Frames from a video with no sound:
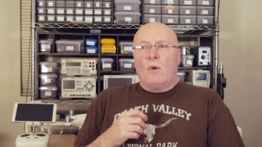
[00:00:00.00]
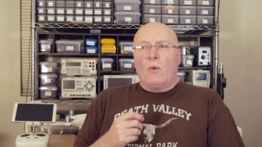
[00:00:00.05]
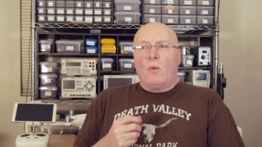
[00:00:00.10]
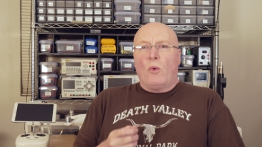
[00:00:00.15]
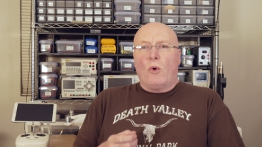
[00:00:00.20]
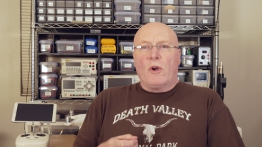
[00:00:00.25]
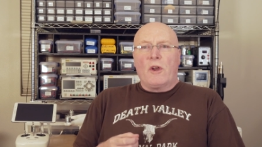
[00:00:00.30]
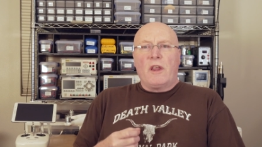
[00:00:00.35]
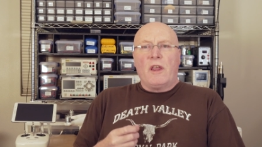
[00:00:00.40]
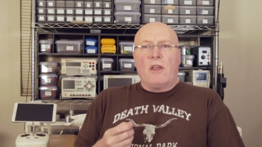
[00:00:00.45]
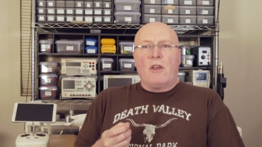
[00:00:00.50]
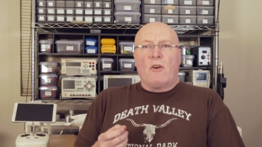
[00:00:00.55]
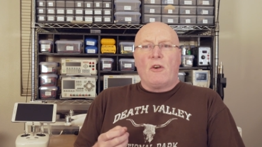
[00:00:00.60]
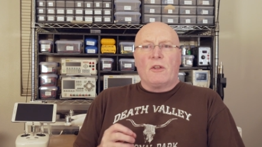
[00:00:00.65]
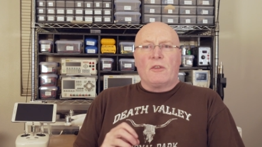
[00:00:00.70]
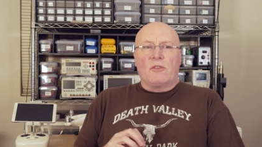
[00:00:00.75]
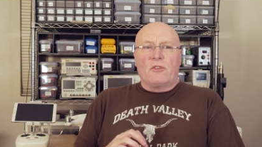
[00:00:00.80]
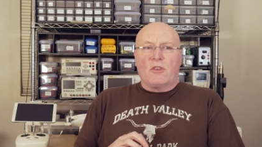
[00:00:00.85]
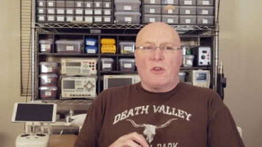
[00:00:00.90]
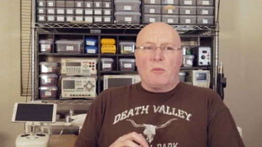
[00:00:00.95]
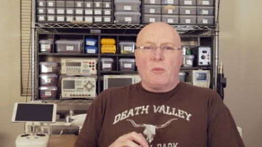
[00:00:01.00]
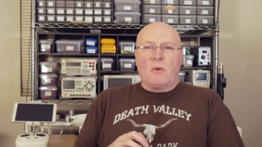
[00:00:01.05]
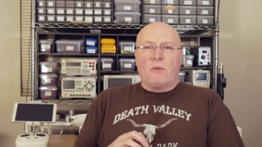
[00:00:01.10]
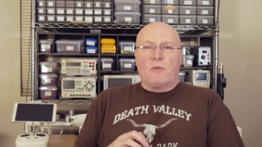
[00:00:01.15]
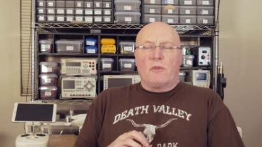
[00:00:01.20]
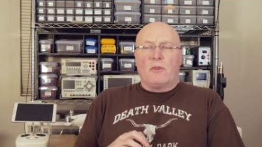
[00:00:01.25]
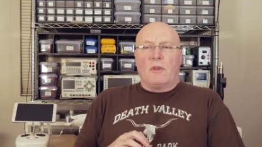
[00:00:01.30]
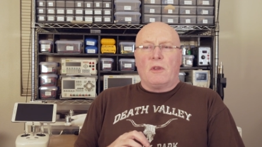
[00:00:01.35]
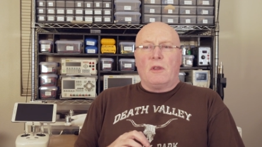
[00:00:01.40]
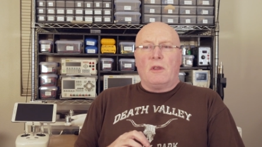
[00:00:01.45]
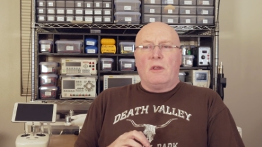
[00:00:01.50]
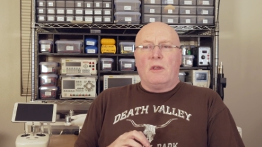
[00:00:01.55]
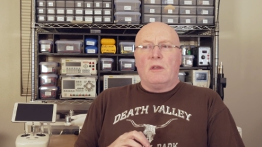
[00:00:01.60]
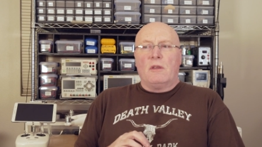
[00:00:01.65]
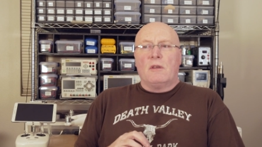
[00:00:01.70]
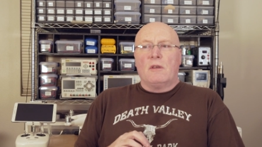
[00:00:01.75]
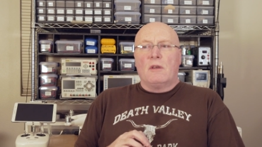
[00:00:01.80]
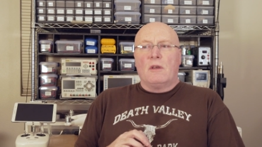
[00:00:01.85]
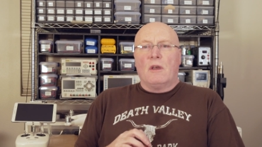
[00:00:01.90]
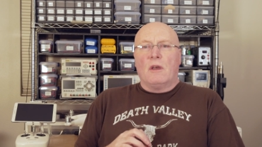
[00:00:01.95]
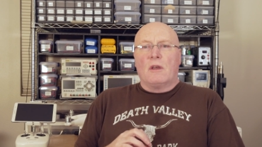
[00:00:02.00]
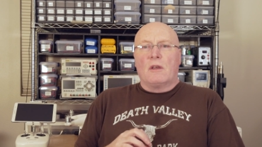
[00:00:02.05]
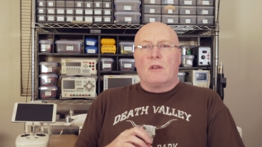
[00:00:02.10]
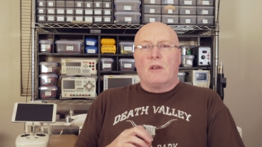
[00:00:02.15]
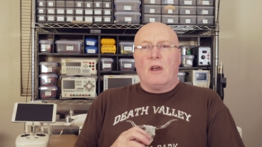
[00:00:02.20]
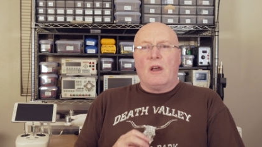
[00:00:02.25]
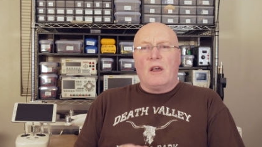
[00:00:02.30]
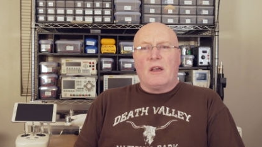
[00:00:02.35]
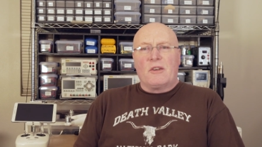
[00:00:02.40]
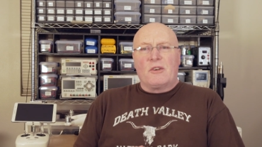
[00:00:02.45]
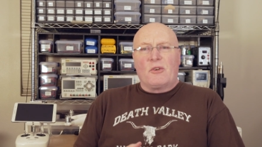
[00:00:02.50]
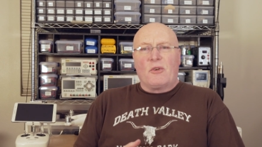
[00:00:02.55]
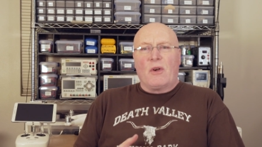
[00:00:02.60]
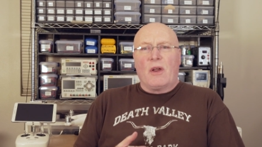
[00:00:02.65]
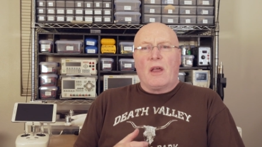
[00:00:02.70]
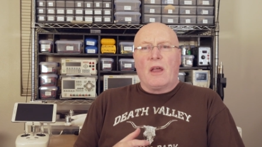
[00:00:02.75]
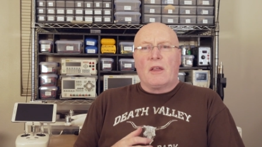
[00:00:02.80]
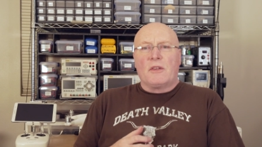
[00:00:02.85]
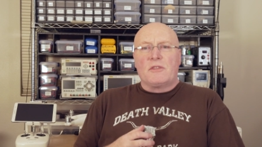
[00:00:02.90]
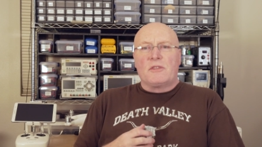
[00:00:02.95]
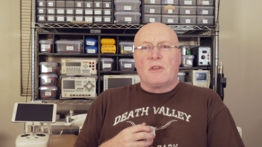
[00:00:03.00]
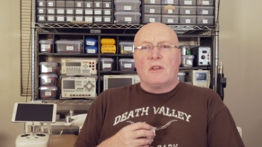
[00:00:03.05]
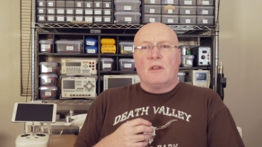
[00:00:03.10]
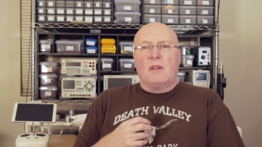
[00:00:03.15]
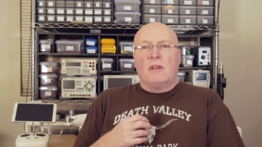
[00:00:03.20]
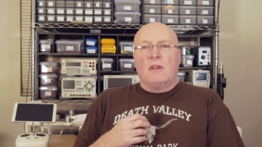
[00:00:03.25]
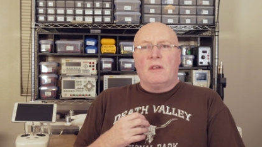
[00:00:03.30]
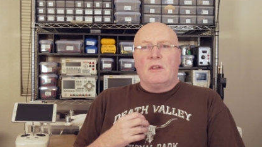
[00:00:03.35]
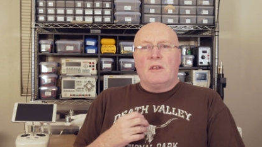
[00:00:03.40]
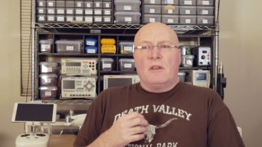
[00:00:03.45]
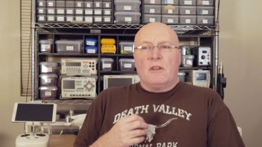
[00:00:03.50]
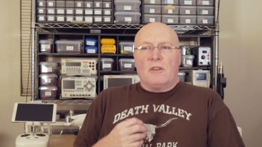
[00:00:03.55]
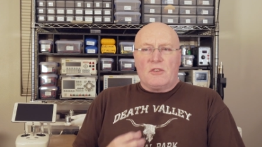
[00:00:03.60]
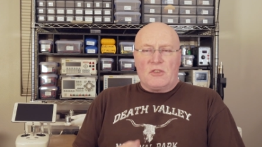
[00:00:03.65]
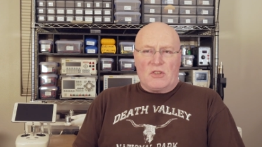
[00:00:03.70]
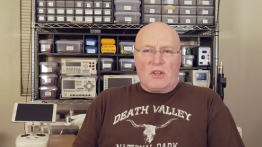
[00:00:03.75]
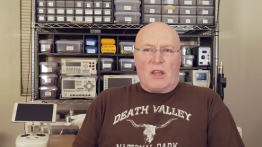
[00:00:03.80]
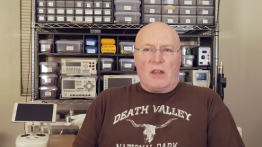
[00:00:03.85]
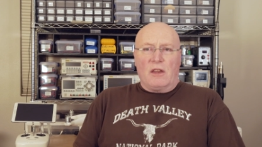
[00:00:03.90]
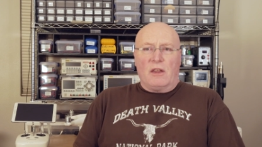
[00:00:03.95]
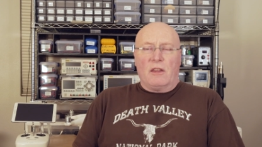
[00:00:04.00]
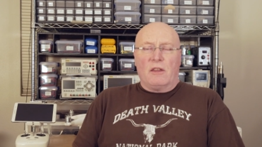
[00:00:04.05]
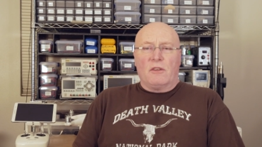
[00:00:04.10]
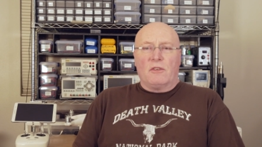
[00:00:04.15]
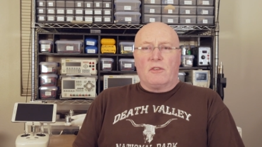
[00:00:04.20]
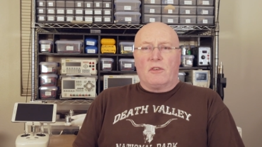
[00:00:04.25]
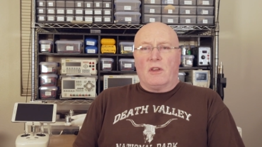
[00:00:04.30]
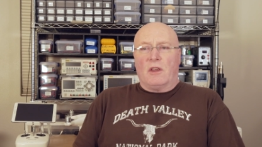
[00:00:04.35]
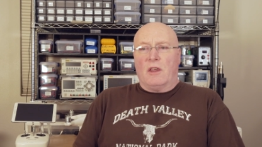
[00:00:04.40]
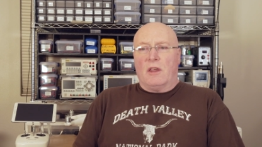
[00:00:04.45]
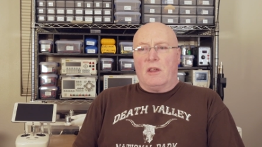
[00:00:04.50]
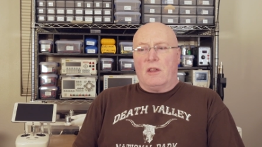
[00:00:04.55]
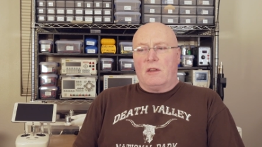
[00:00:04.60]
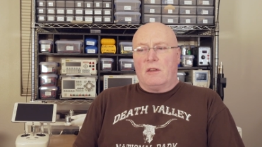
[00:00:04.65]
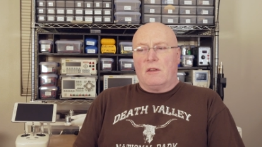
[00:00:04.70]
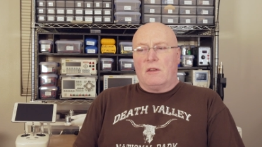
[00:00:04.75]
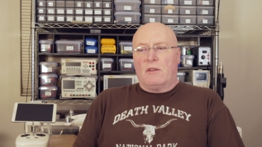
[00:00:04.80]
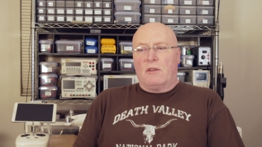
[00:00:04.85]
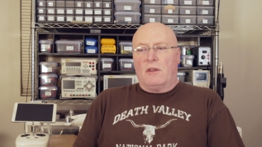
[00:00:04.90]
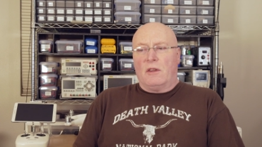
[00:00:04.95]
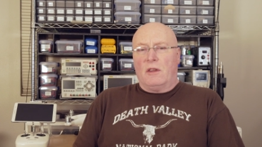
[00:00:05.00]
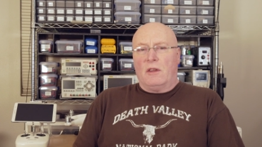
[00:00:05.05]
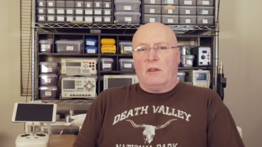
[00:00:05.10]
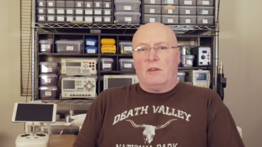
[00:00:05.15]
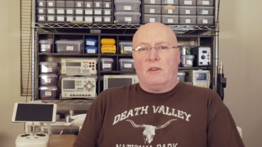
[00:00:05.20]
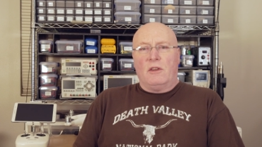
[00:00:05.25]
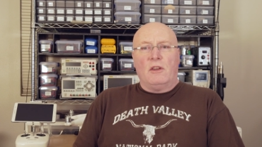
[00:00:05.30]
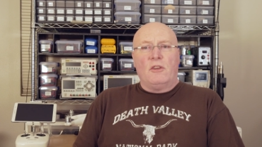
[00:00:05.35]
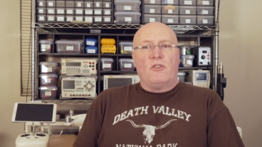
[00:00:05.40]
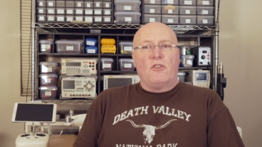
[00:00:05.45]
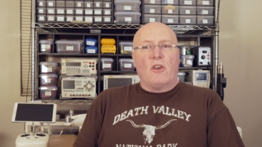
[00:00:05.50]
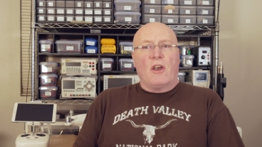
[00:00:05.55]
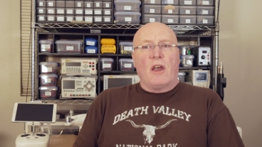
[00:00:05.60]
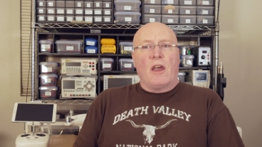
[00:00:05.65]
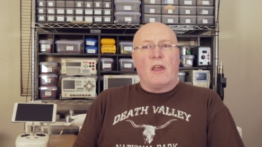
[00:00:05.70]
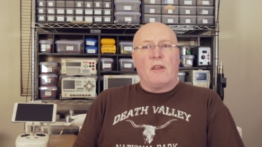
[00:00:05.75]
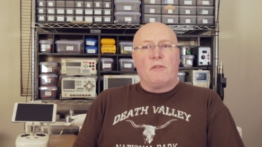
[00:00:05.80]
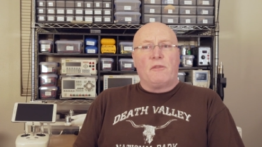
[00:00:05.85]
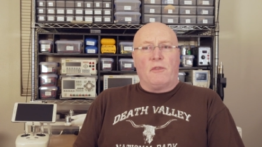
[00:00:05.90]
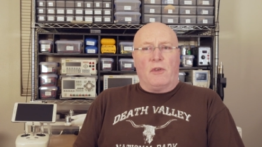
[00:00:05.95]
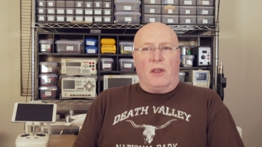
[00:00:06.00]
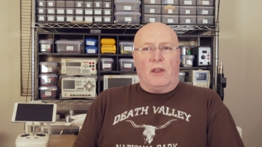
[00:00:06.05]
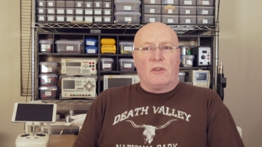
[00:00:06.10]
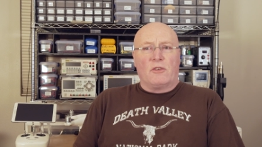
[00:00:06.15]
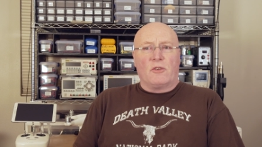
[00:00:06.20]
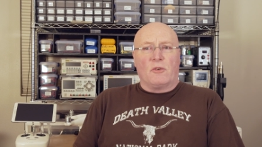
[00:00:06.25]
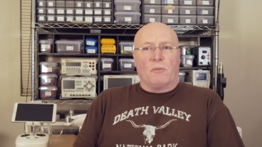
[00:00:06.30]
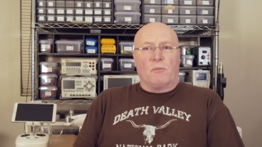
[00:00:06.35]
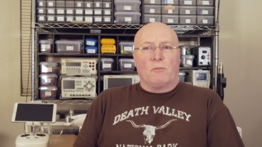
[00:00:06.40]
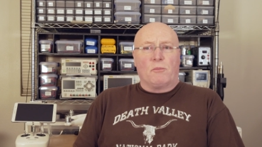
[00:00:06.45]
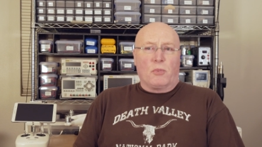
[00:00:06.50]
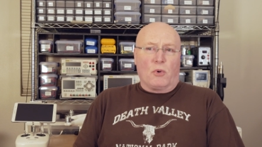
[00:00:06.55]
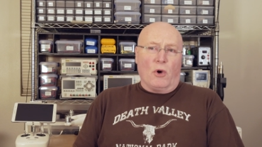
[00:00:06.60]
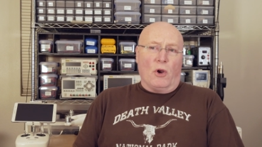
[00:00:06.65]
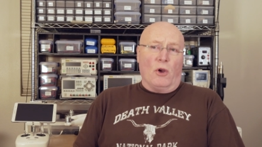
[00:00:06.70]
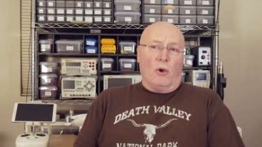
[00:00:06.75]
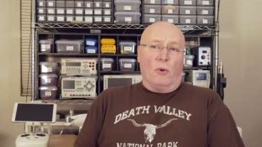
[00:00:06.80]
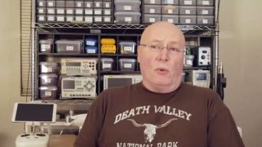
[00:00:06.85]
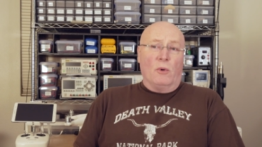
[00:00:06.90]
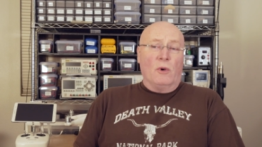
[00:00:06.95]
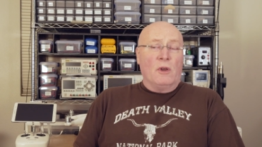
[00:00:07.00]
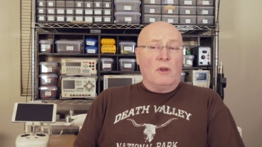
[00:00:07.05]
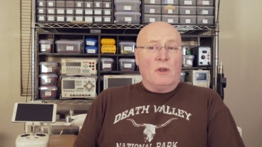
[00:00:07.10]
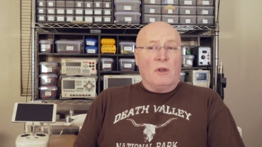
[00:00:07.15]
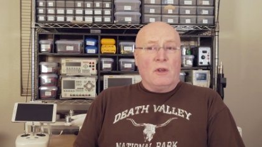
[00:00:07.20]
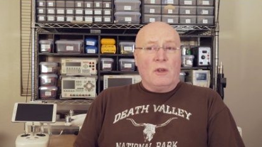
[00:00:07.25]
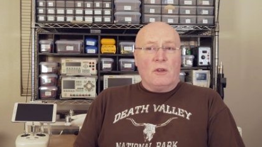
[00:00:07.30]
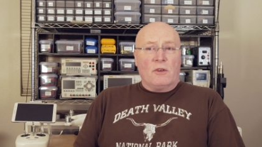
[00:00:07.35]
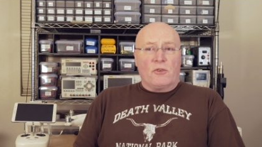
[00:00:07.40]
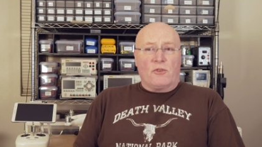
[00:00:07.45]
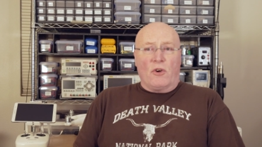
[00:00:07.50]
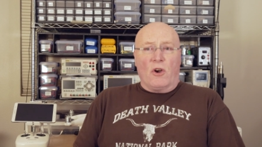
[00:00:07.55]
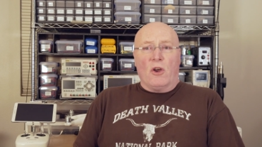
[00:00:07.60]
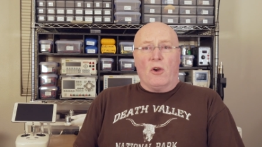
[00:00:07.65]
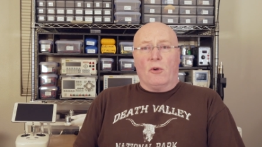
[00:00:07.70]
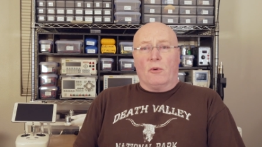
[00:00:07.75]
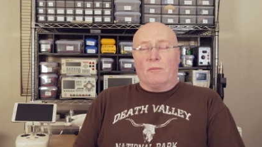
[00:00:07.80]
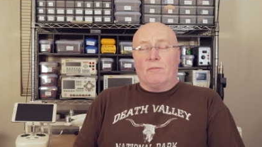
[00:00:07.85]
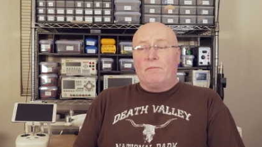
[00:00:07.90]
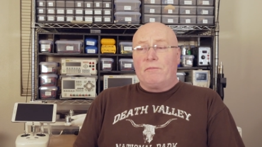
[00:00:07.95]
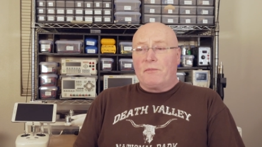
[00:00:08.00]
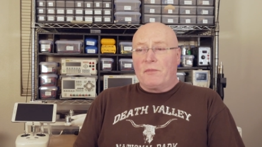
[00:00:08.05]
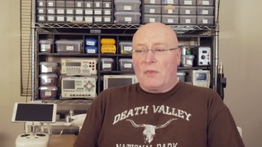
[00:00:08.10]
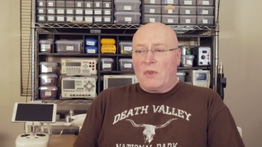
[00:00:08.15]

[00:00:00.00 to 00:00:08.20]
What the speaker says: working on some of the contrast settings in the DJI Phantom Pro drone.